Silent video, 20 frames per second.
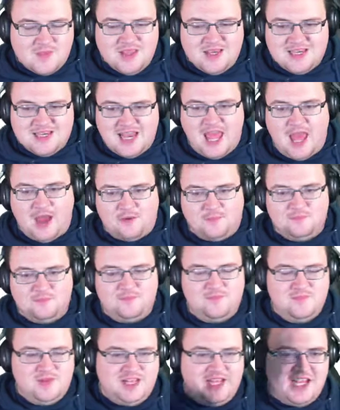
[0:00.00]
Now,
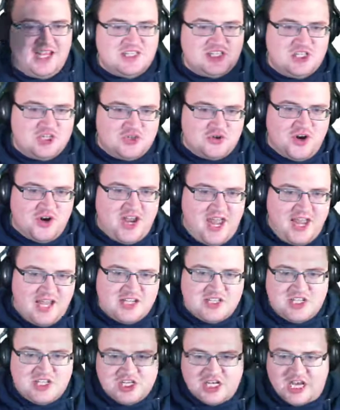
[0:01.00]
here's
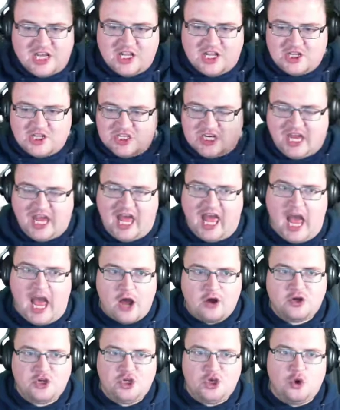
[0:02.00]
the challenge.
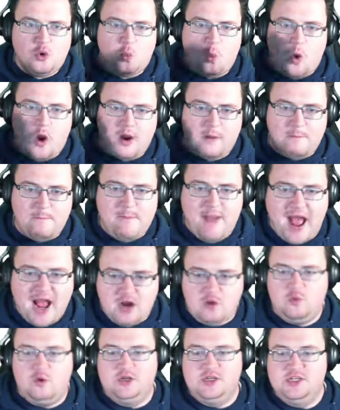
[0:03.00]
How do you work
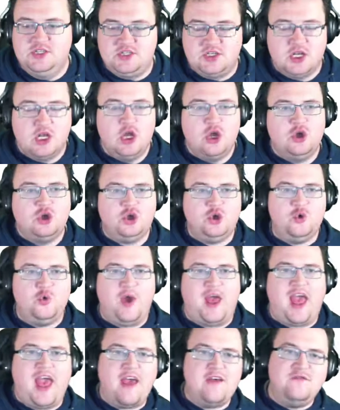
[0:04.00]
backwards? You
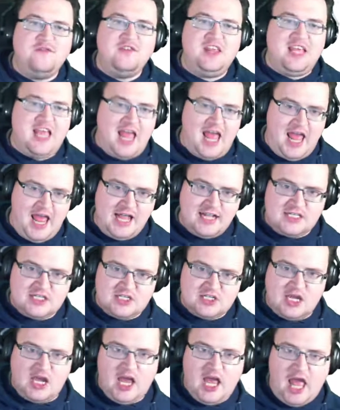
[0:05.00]
have the
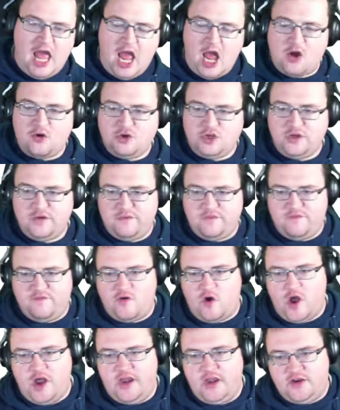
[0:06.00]
answer. How do you
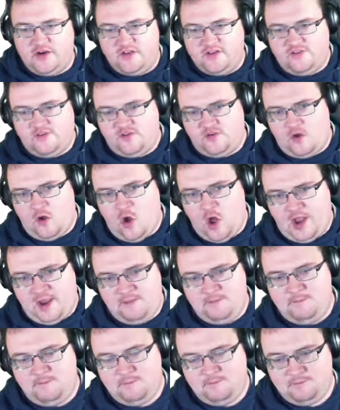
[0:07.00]
find the time?